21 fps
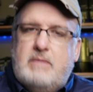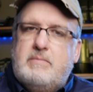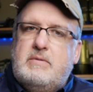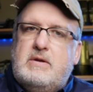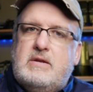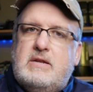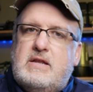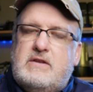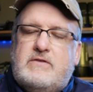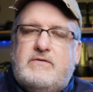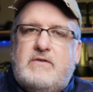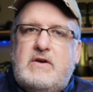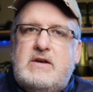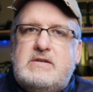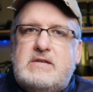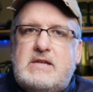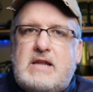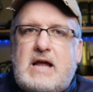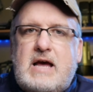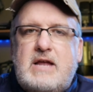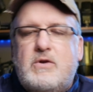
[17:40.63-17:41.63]
I mean, let's
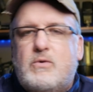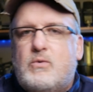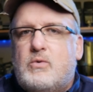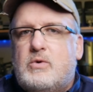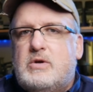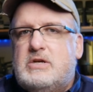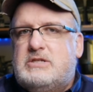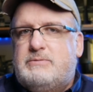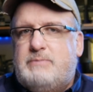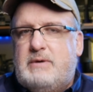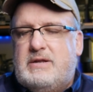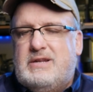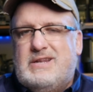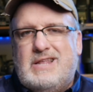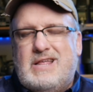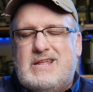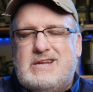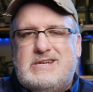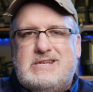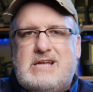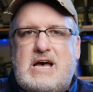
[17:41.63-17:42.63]
face it, I don't really spend a
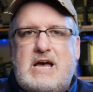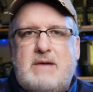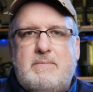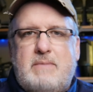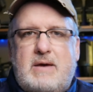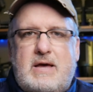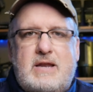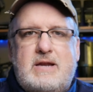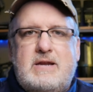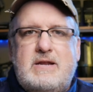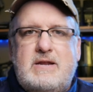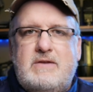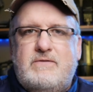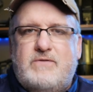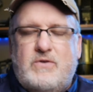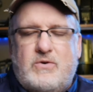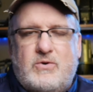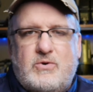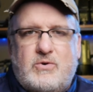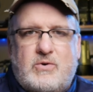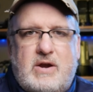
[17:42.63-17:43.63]
lot of time editing
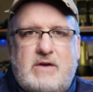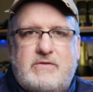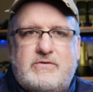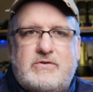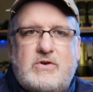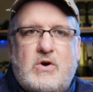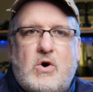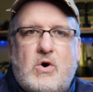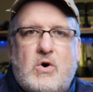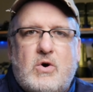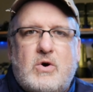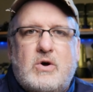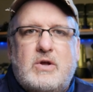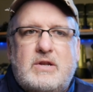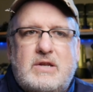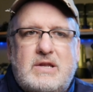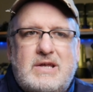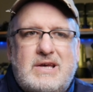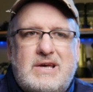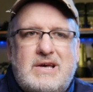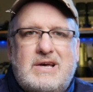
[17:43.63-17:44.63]
photographs
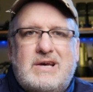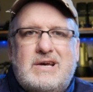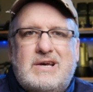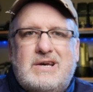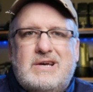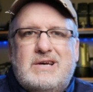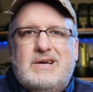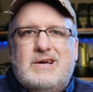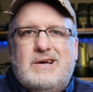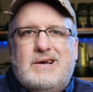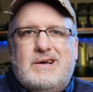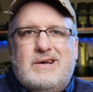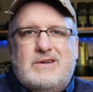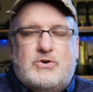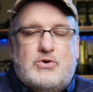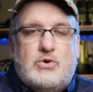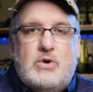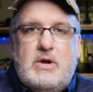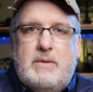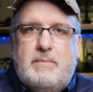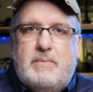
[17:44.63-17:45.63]
on a
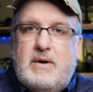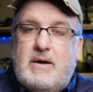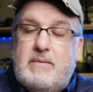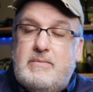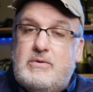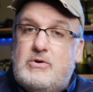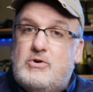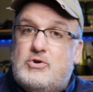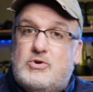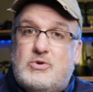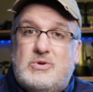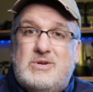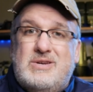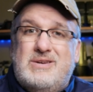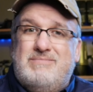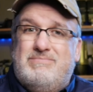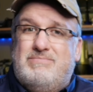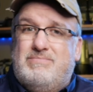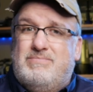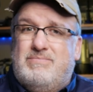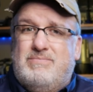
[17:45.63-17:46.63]
trip. I'm
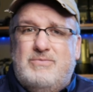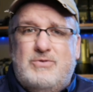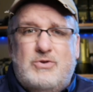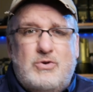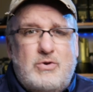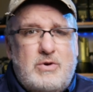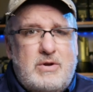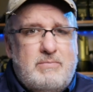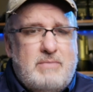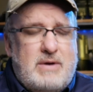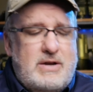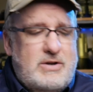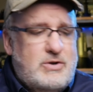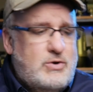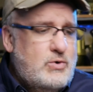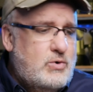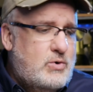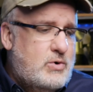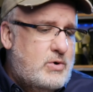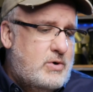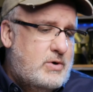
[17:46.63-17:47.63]
usually doing my
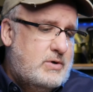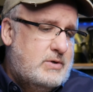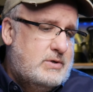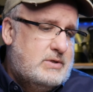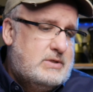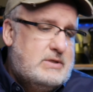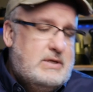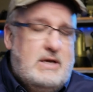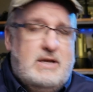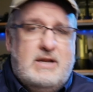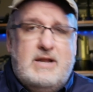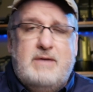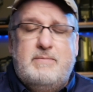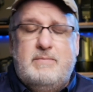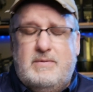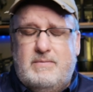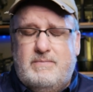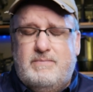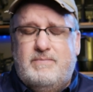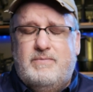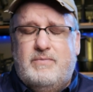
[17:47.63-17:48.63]
tours, and
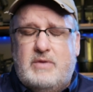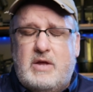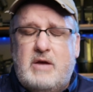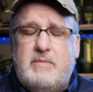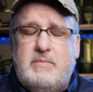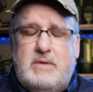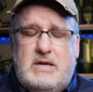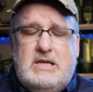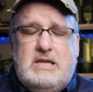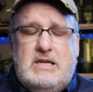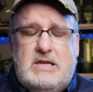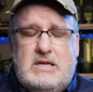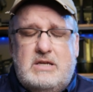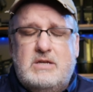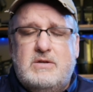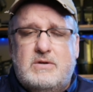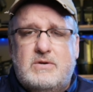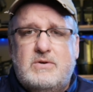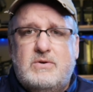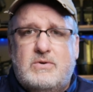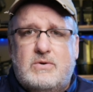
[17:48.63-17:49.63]
I'm eating.